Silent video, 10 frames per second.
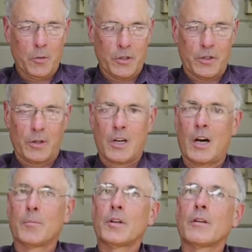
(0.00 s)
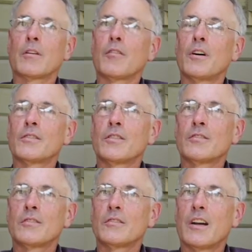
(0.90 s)
which are common across
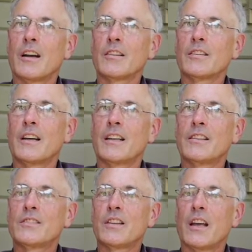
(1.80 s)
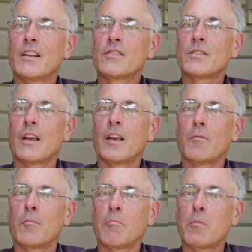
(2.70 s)
this entire United States,
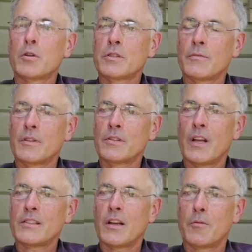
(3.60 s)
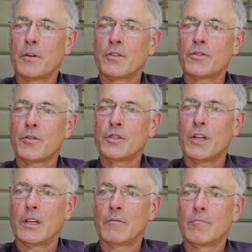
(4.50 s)
and most of us, that's how we
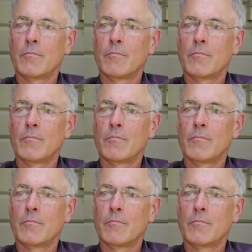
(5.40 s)
associate.